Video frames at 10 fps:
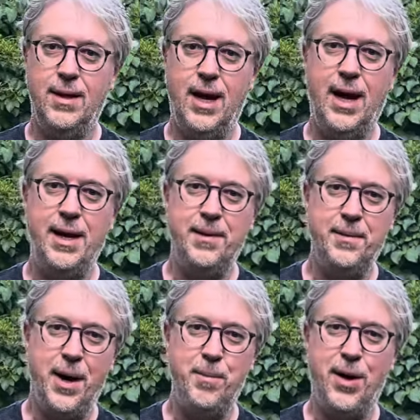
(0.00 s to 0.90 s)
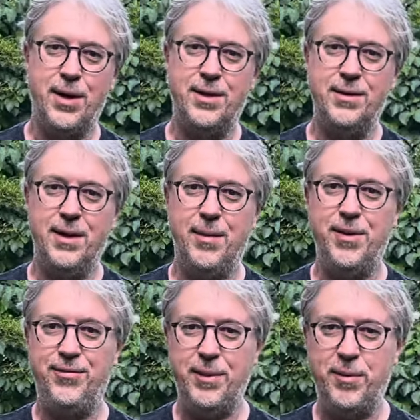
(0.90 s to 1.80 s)
Hi, I'm Mark. I'm
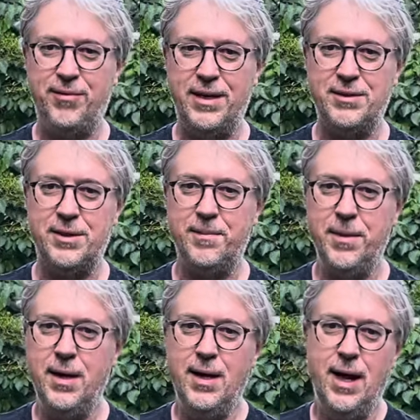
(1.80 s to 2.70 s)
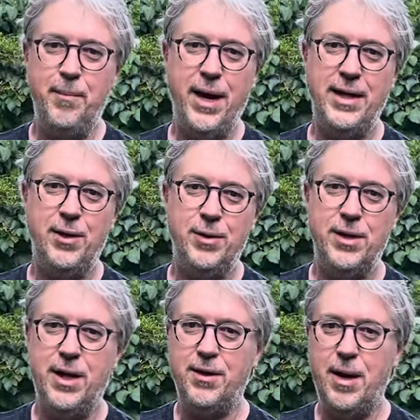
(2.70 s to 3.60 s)
the Fig Professor. I'm back here with
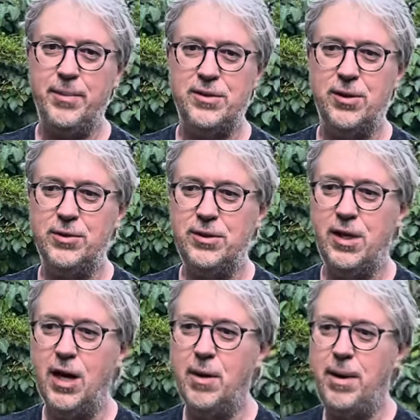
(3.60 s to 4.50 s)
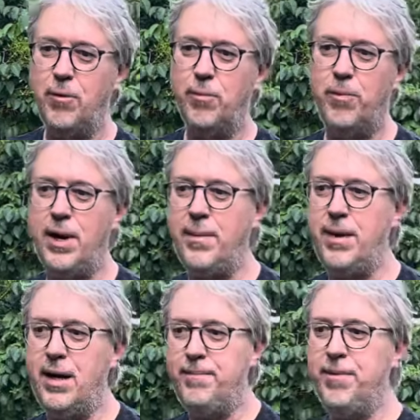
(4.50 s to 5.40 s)
another episode to talk about
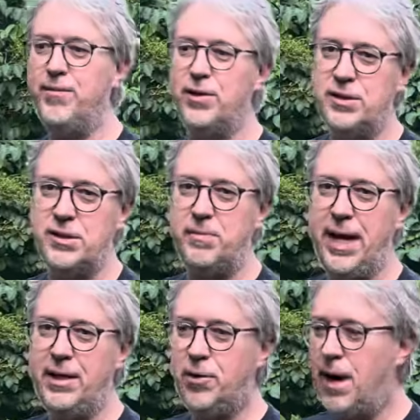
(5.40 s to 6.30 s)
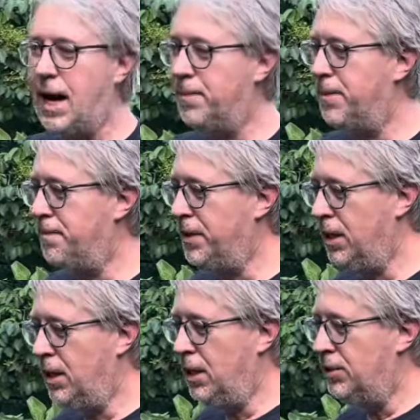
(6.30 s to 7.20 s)
Breba versus main crop.
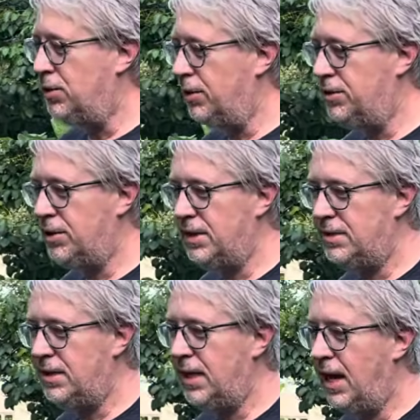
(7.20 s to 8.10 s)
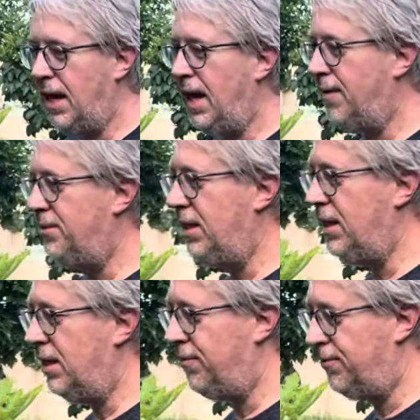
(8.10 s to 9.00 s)
So as you can see, I have
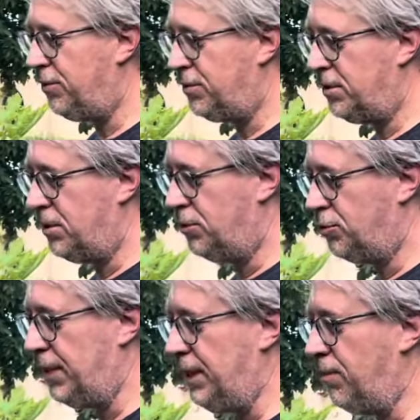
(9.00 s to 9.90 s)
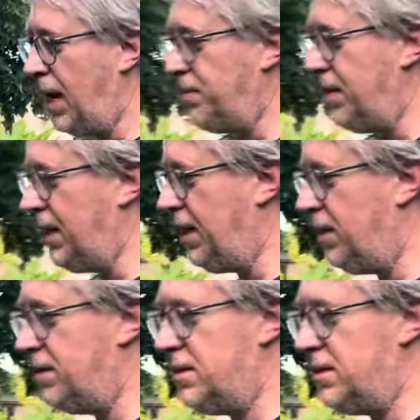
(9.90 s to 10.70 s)
the first tree ripening here.